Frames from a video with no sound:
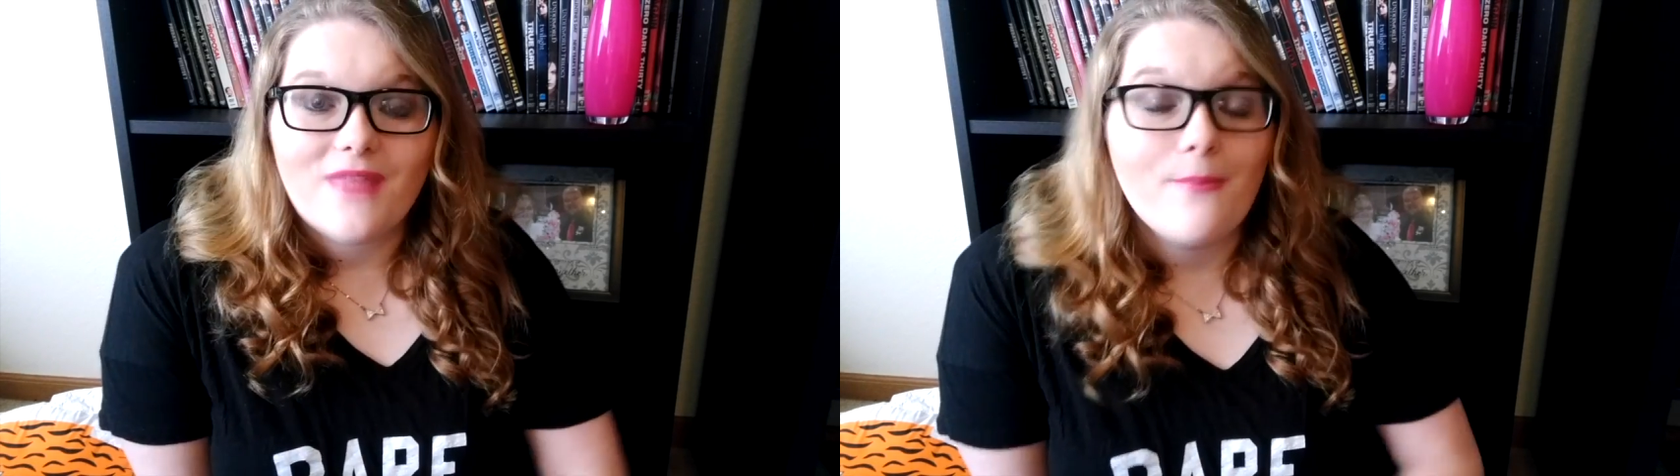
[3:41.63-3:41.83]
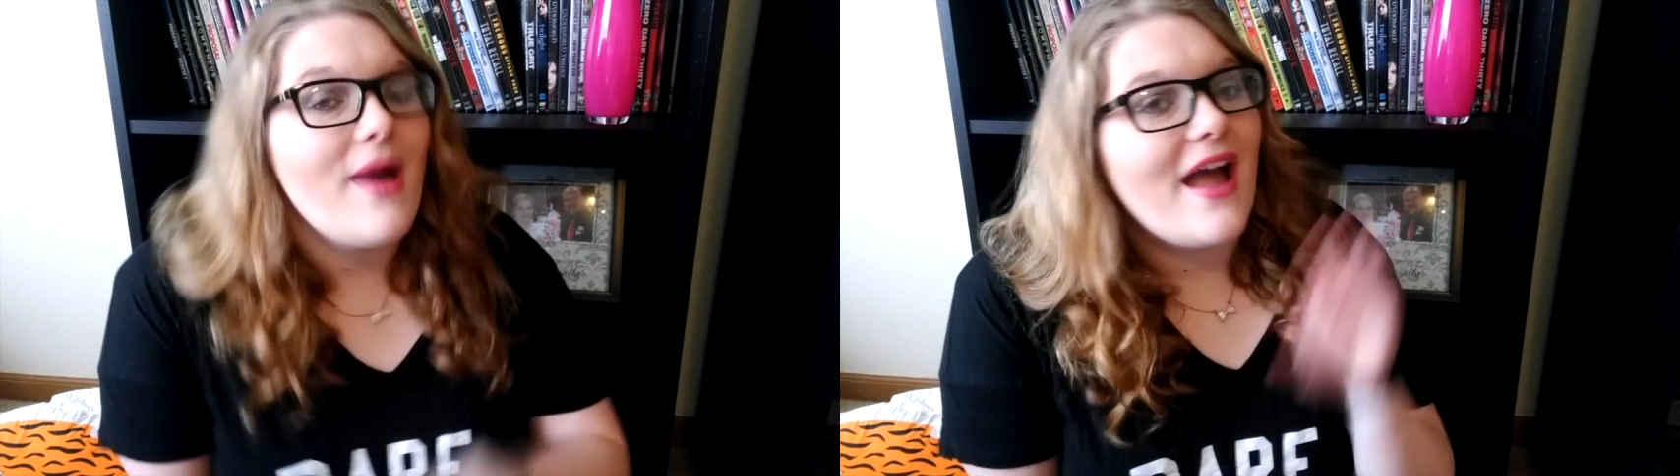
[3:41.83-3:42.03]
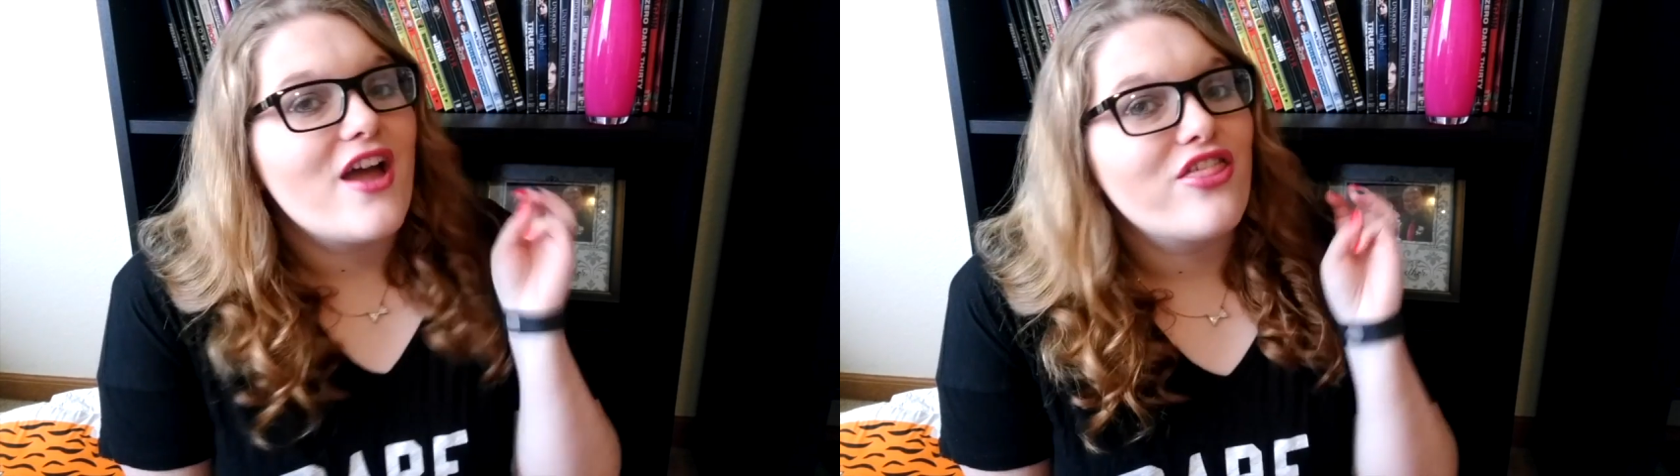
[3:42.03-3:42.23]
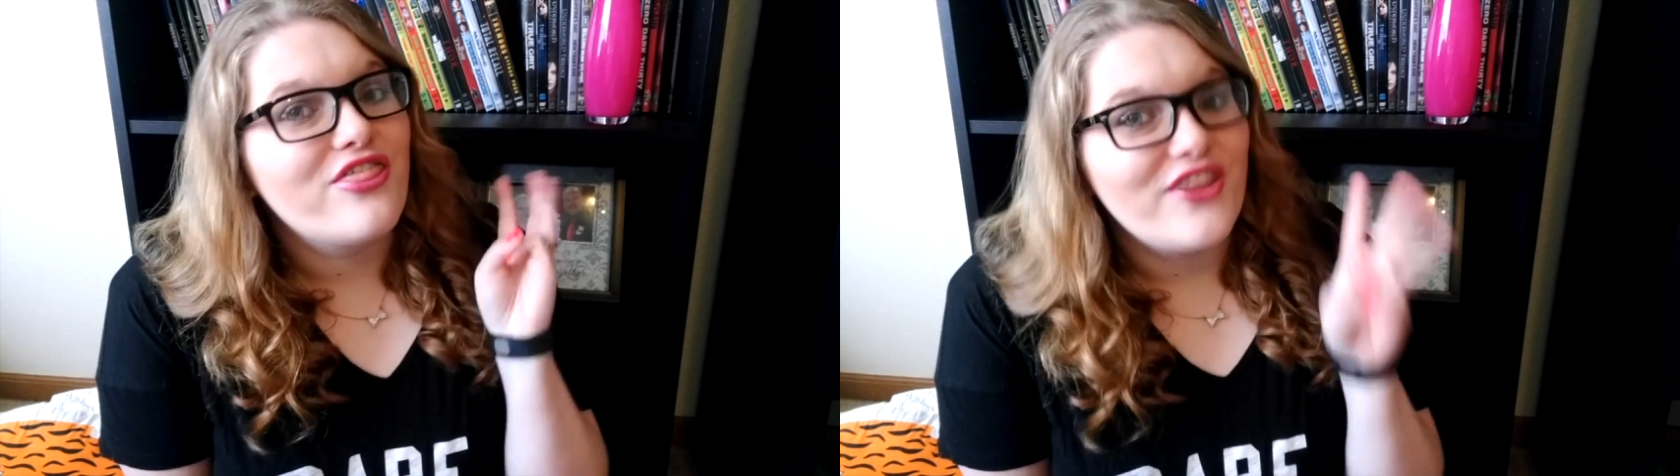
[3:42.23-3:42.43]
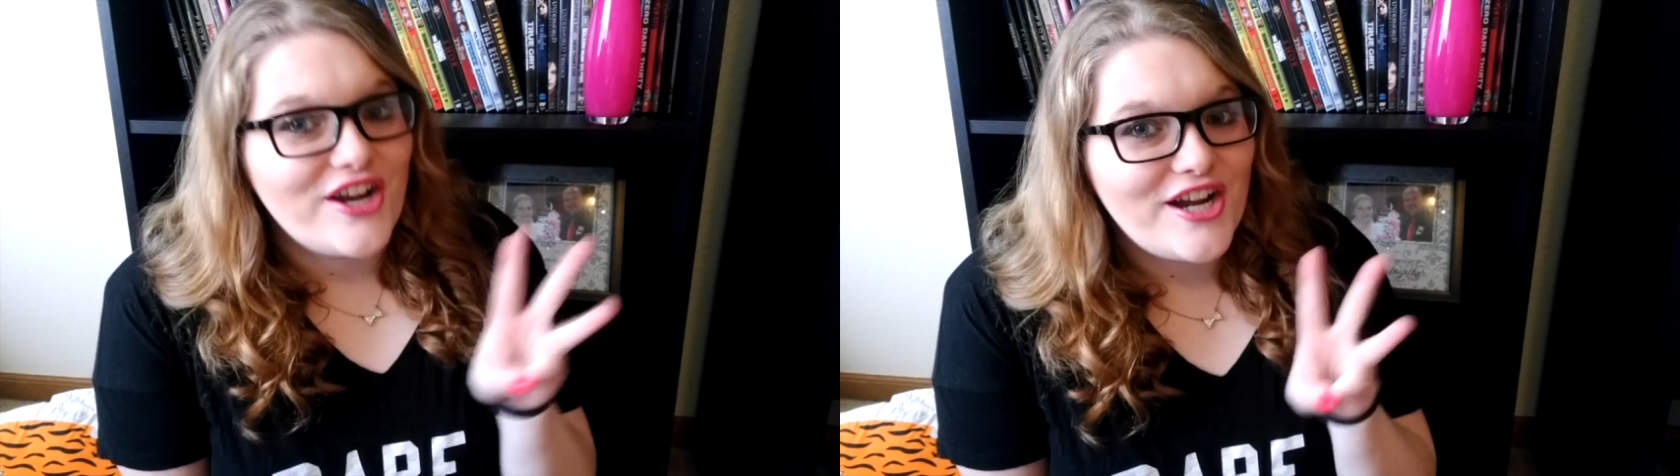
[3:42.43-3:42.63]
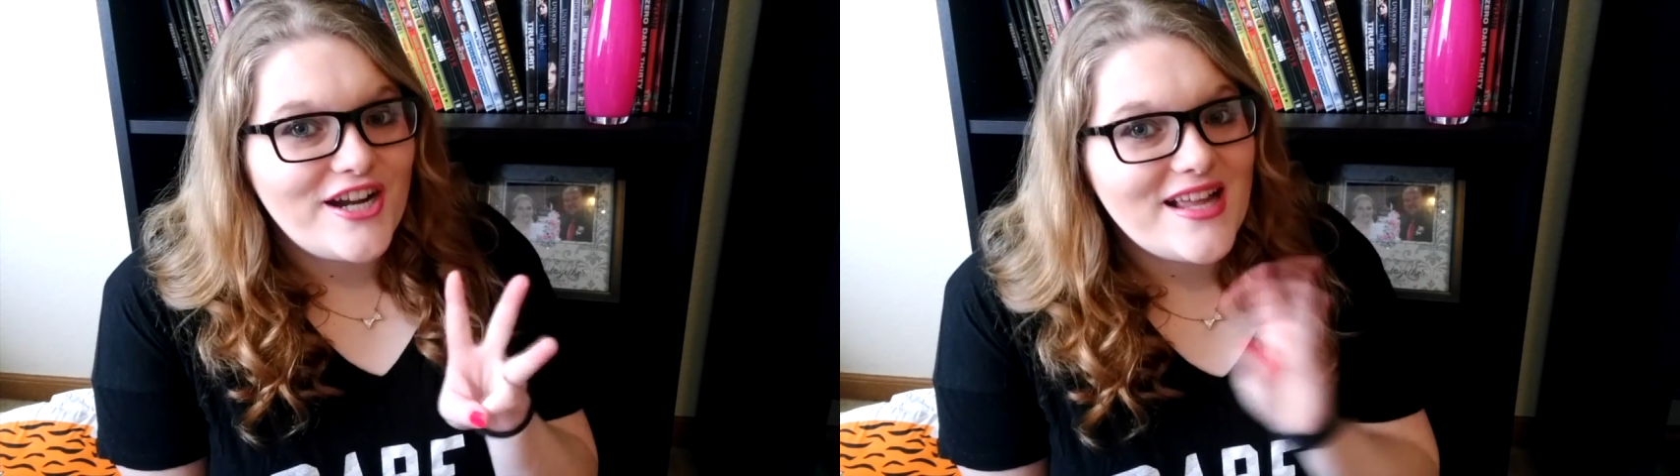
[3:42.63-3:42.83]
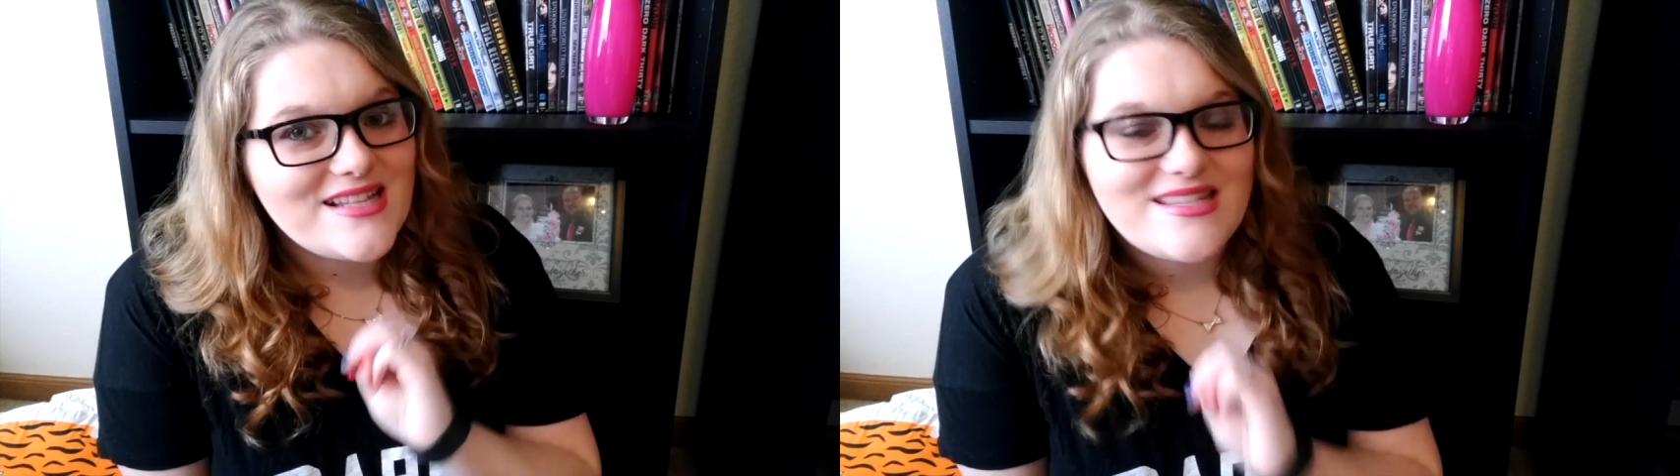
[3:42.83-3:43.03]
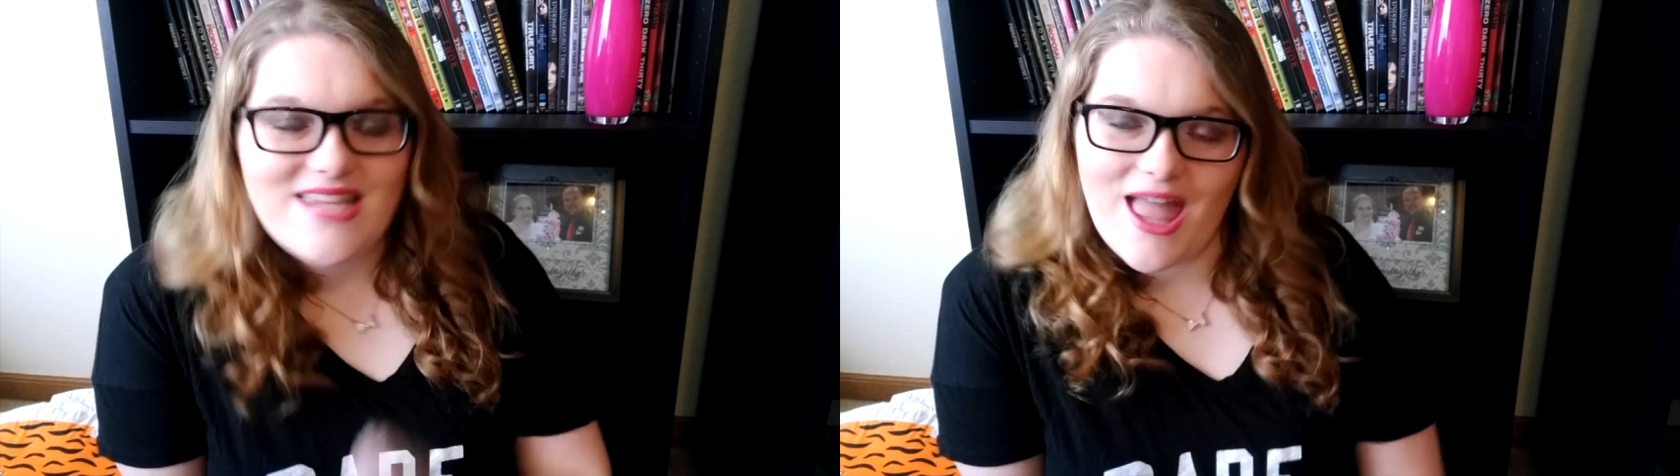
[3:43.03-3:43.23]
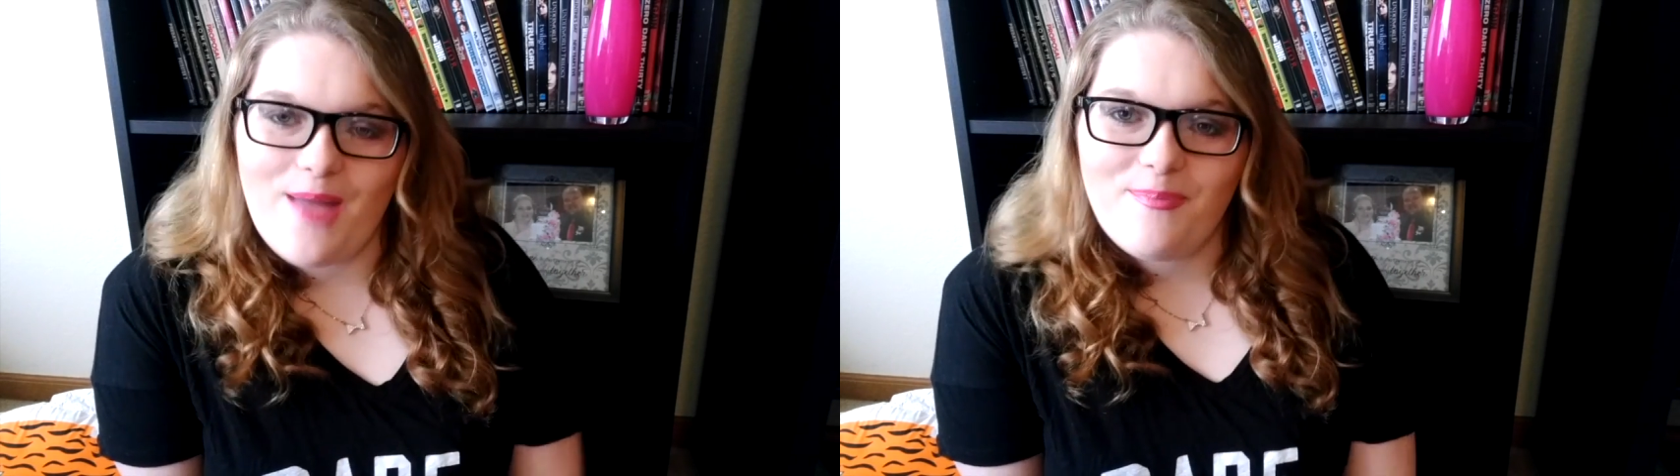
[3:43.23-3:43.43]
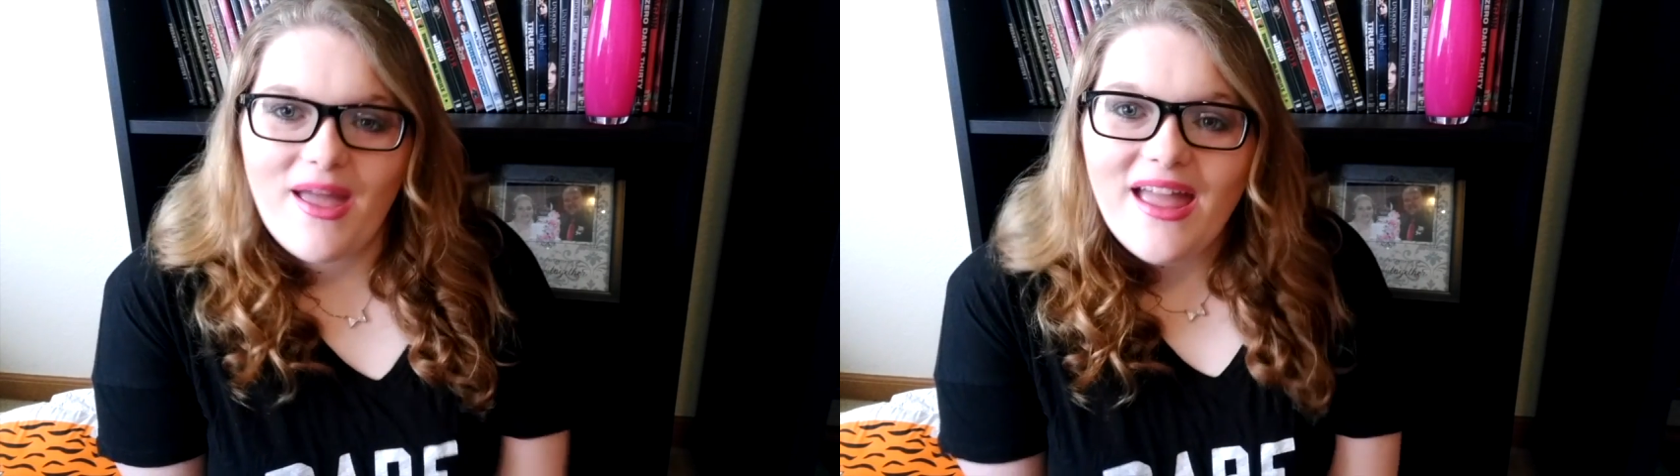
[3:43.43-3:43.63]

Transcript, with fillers: My third tip